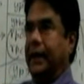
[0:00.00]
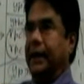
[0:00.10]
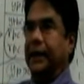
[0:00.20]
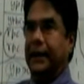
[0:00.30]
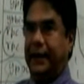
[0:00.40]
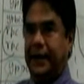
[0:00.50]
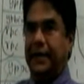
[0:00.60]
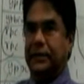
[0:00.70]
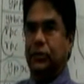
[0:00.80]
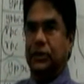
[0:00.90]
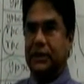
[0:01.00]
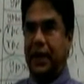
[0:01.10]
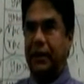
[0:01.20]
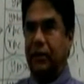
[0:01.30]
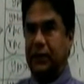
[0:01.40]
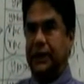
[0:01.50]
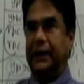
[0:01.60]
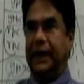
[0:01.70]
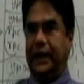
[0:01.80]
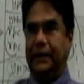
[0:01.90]
In NIS, users can
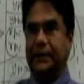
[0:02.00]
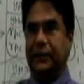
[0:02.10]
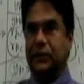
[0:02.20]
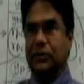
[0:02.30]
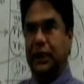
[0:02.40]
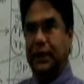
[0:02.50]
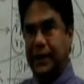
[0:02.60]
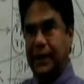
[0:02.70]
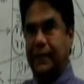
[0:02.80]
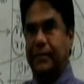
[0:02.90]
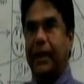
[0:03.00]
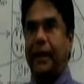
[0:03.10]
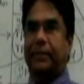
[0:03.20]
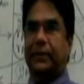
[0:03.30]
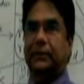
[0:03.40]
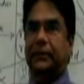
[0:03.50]
authenticate using the map.